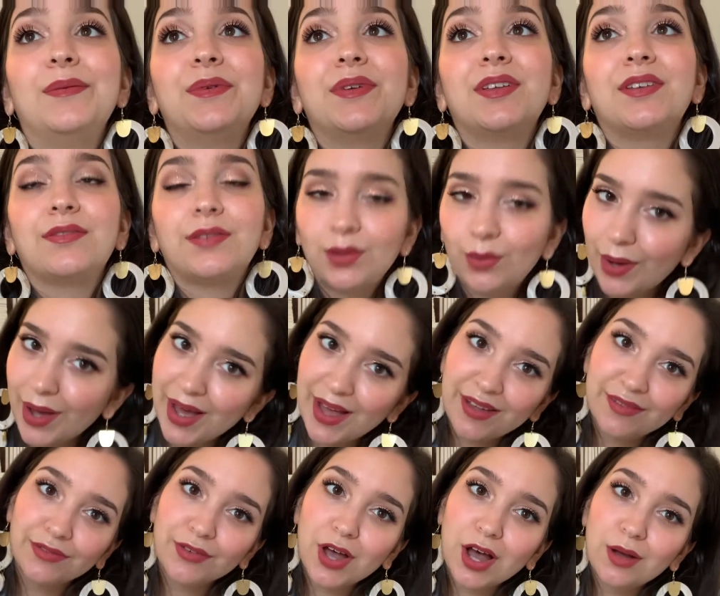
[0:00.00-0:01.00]
If you
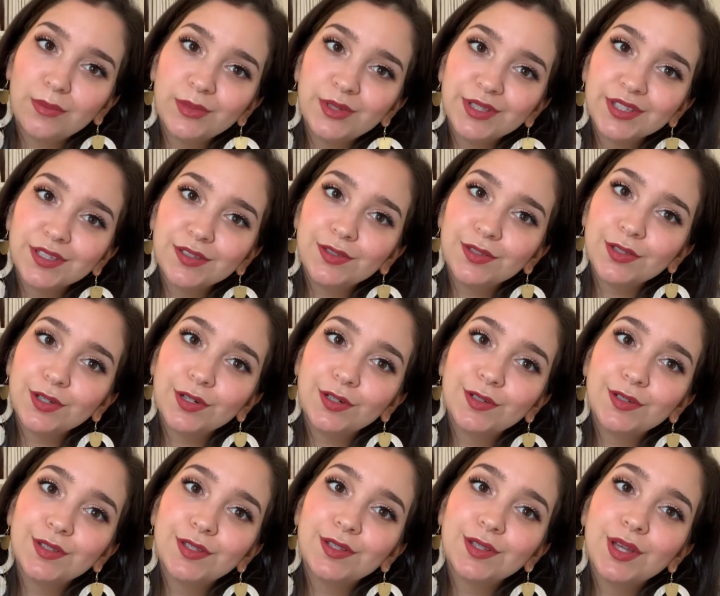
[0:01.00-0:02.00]
have comments,
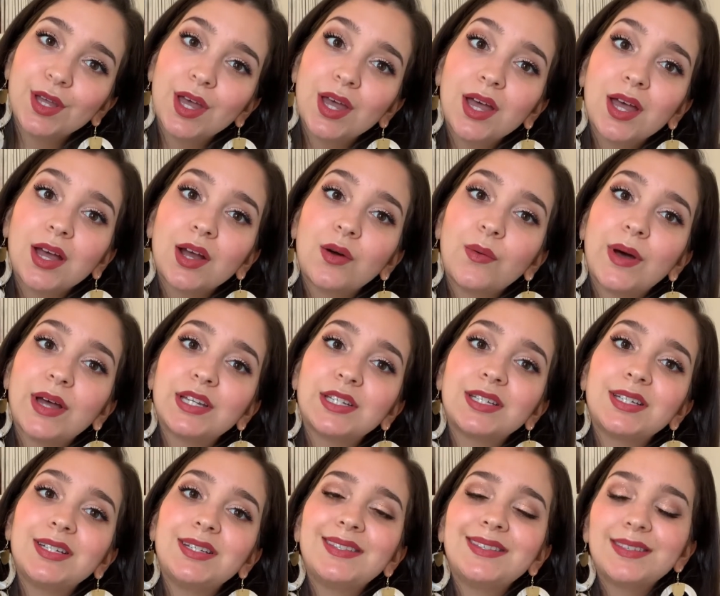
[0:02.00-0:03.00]
concerns,
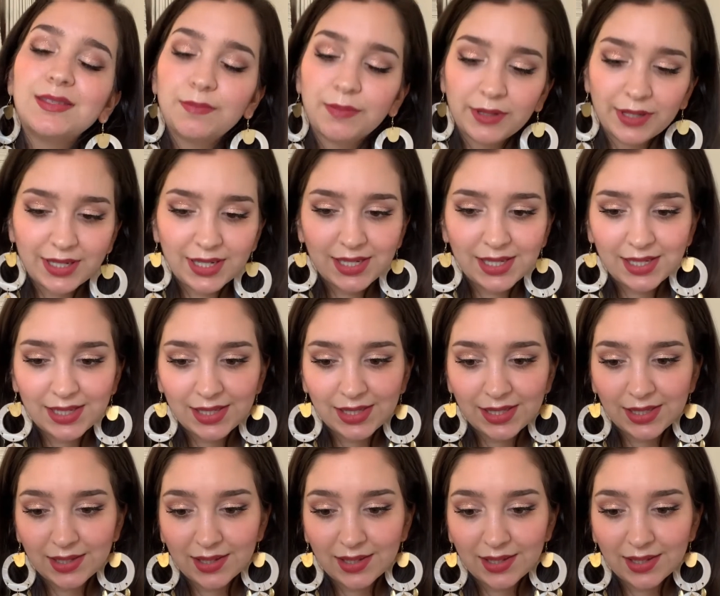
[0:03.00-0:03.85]
questions, please